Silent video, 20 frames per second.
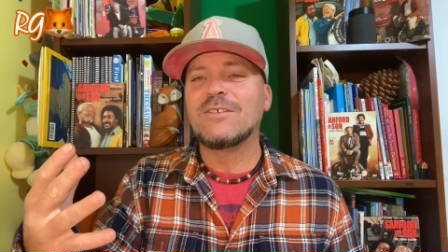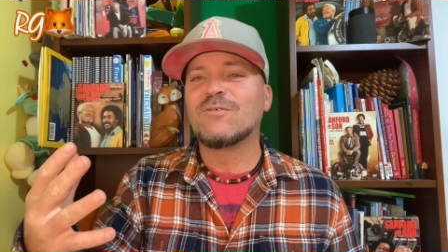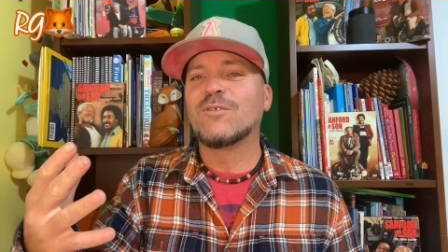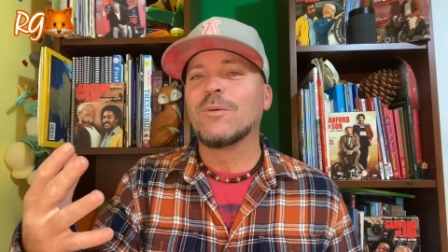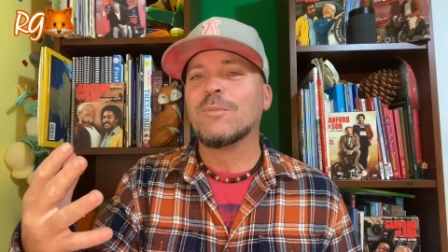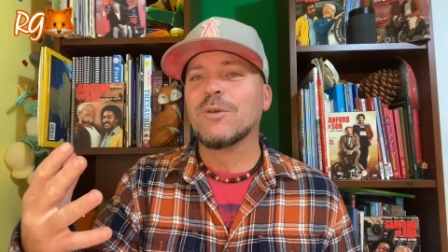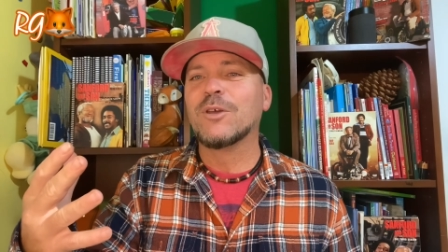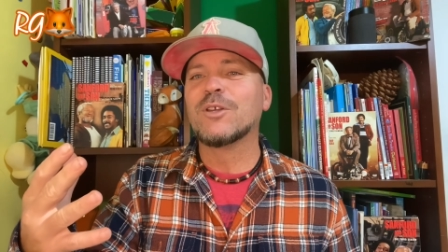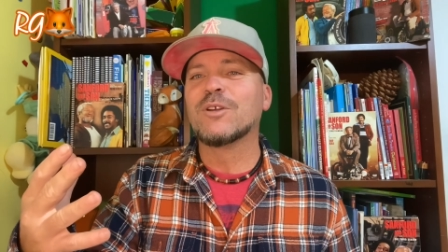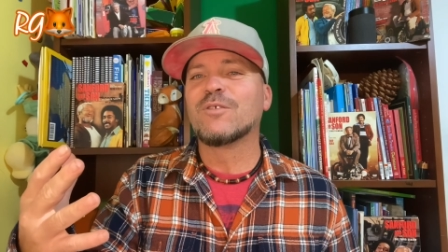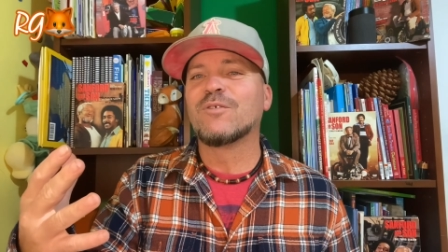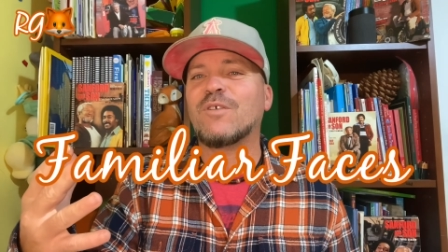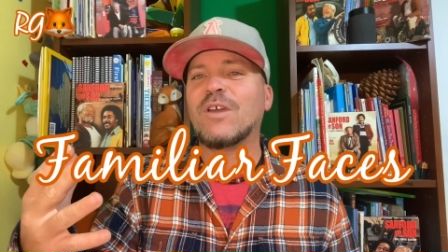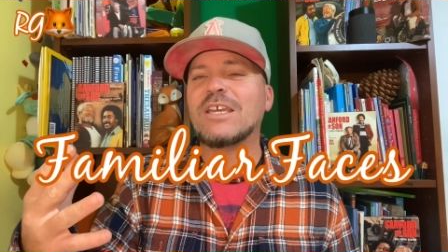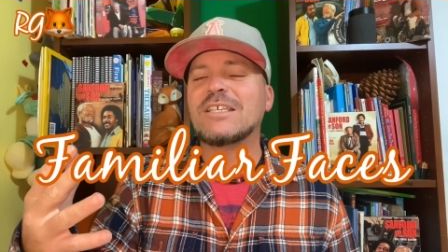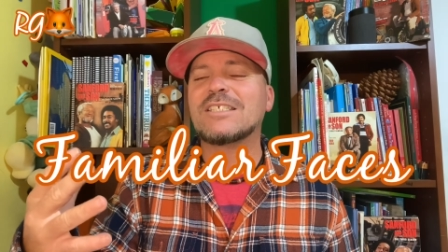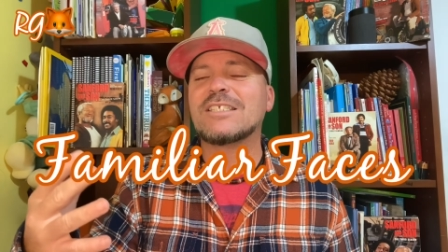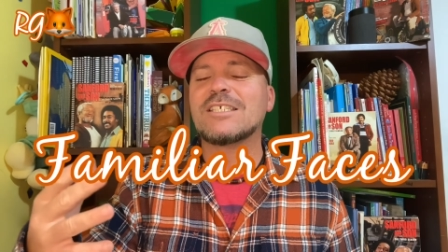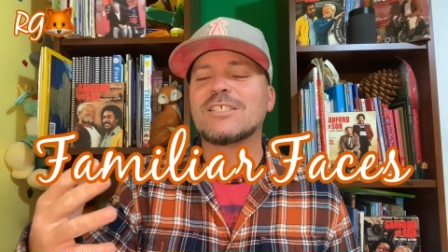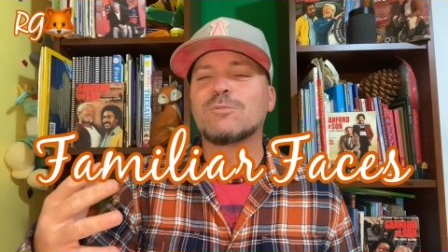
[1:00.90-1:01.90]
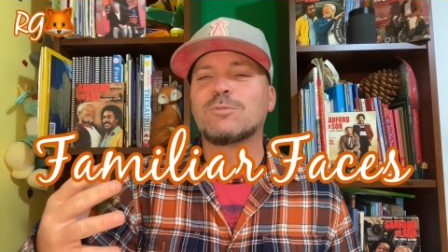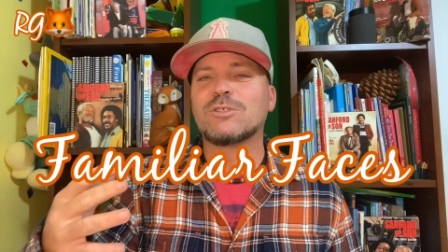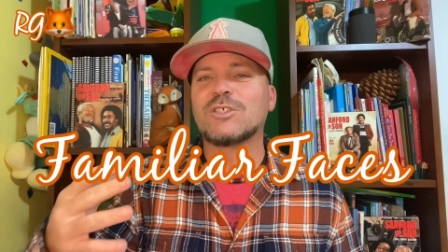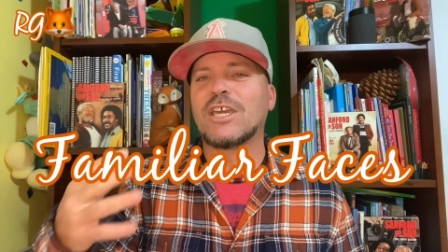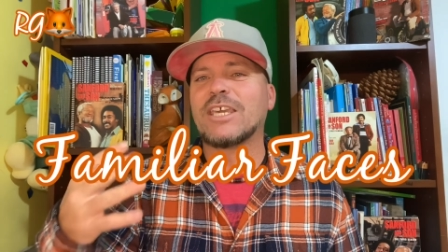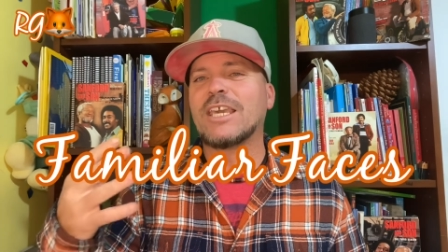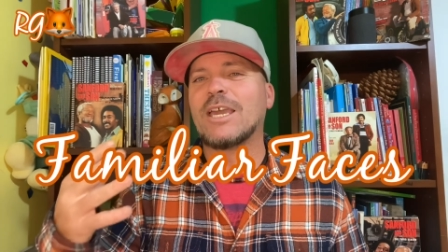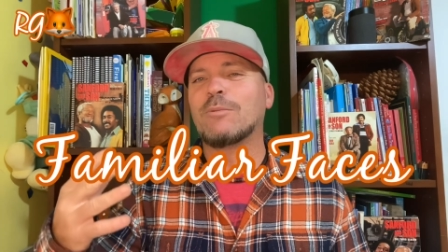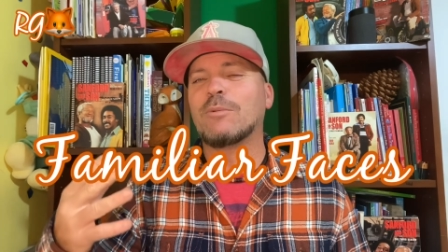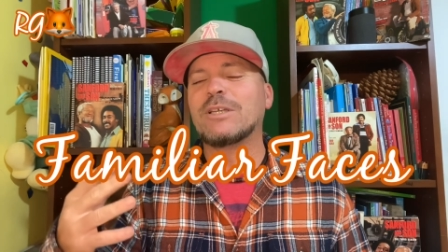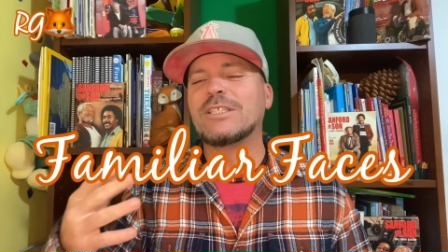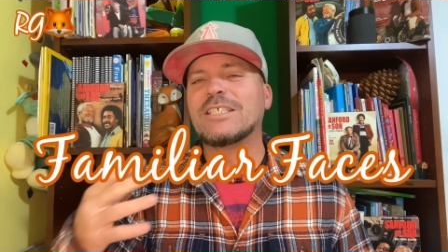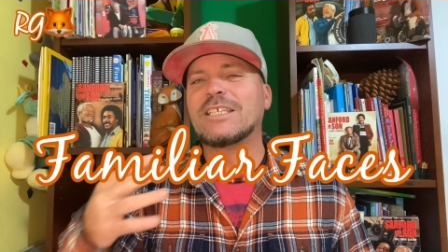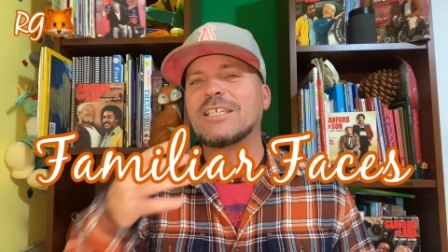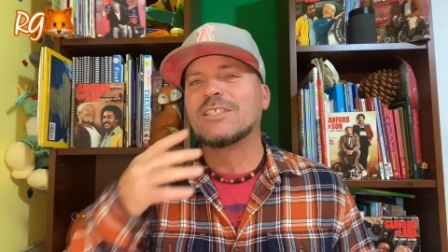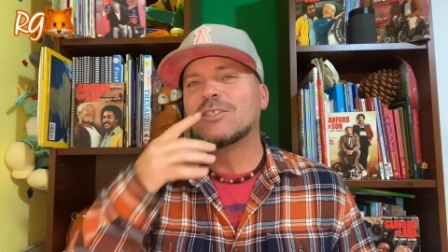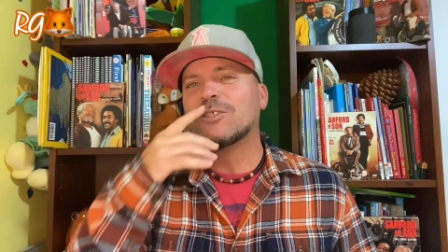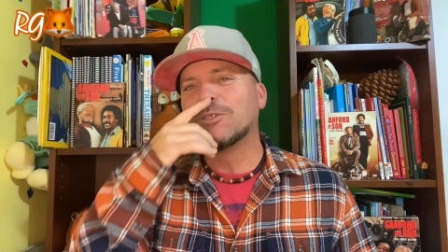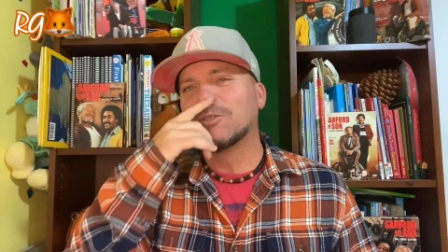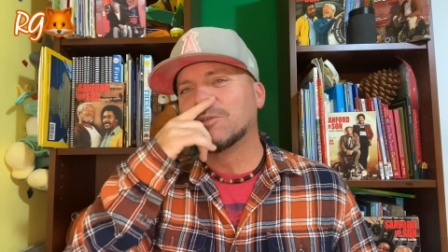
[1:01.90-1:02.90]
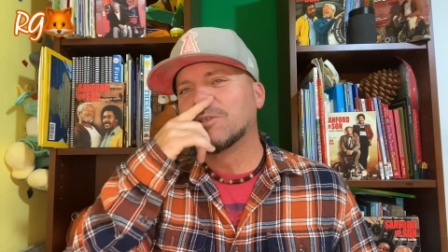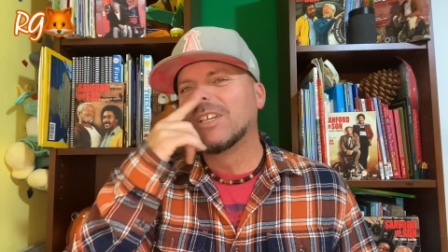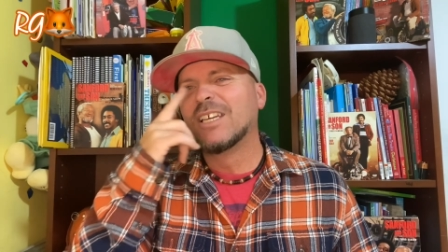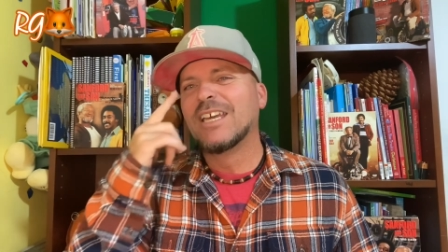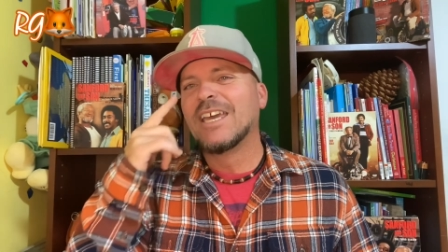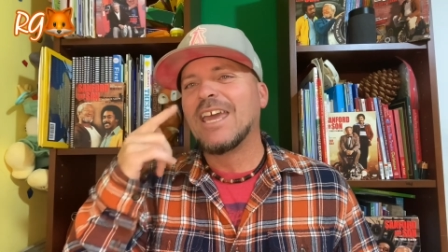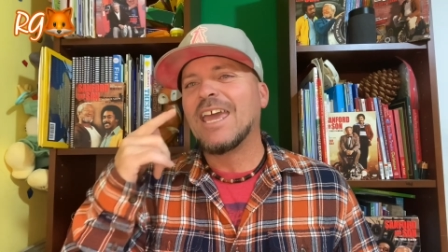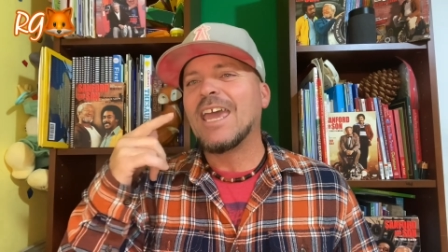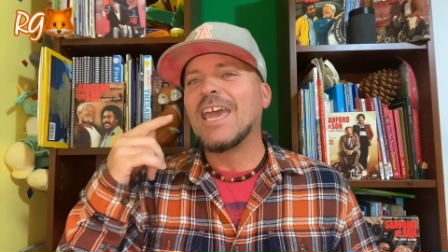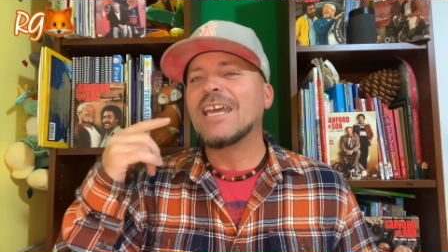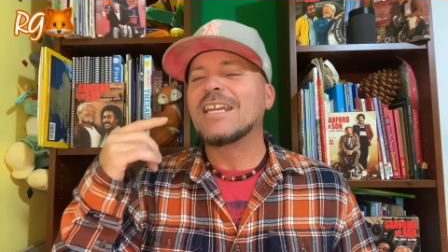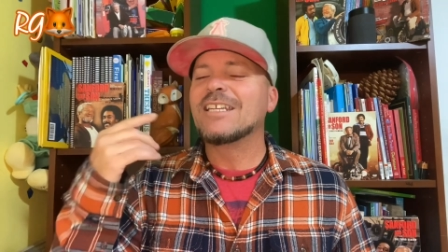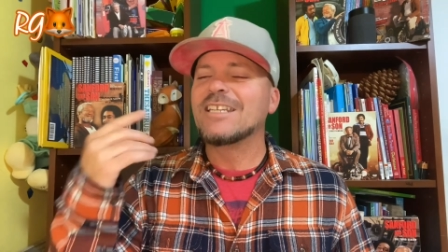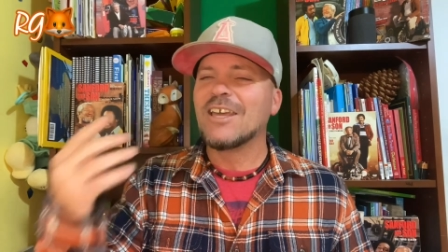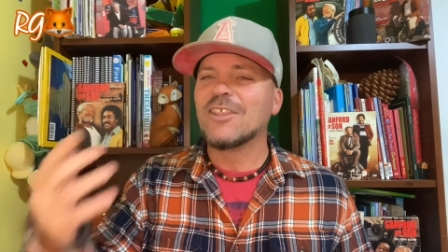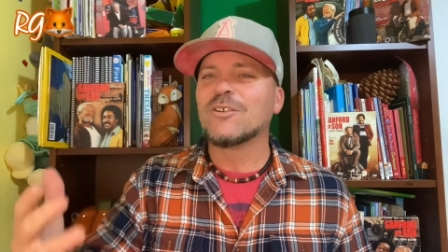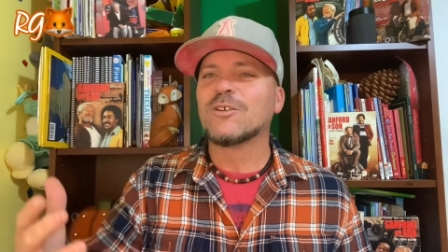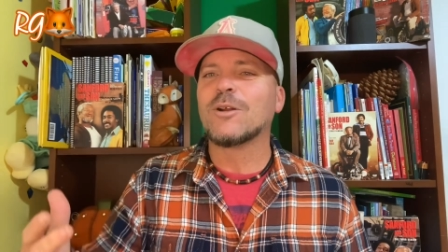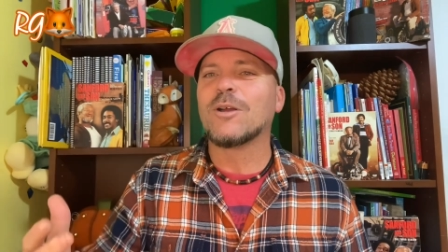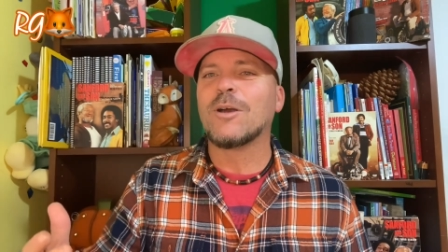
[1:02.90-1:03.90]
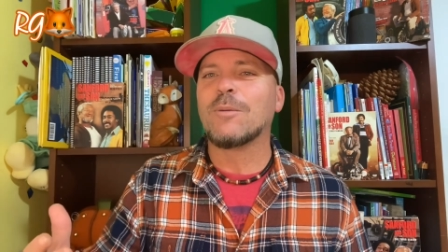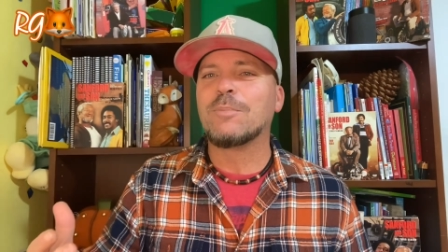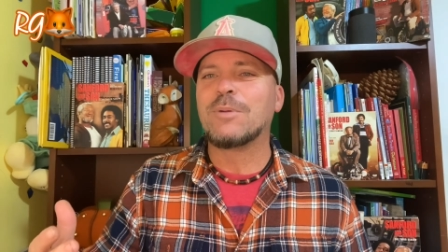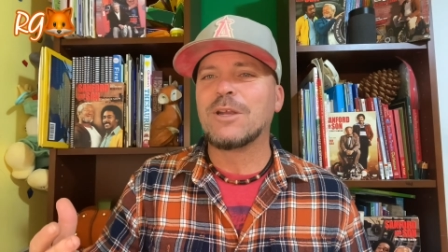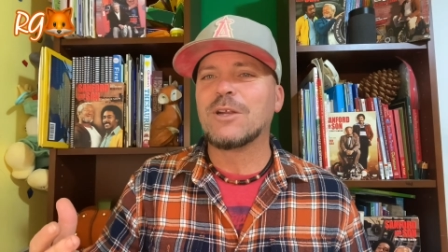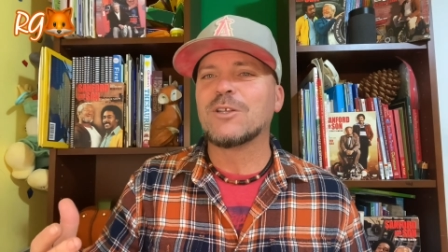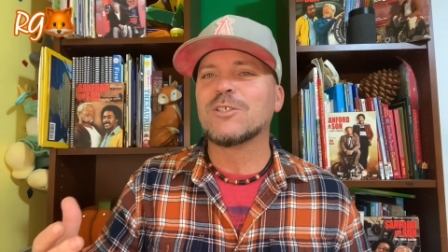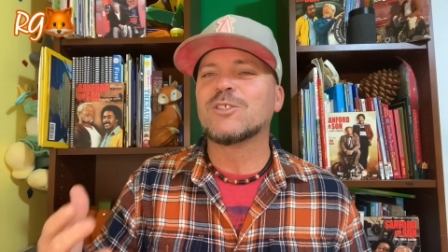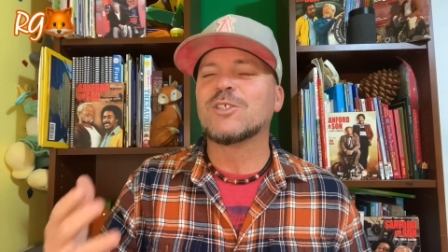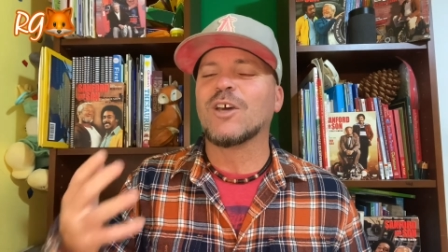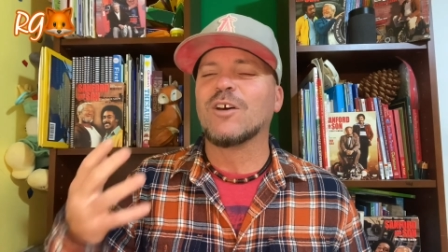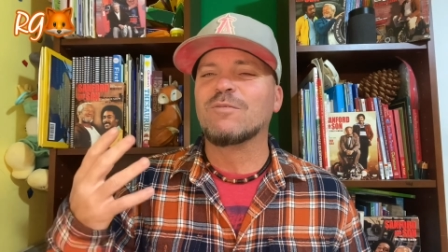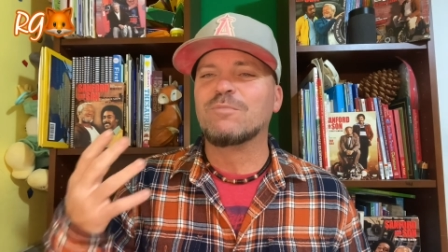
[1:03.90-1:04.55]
familiar faces, which I can't wait to get to, and another appearance of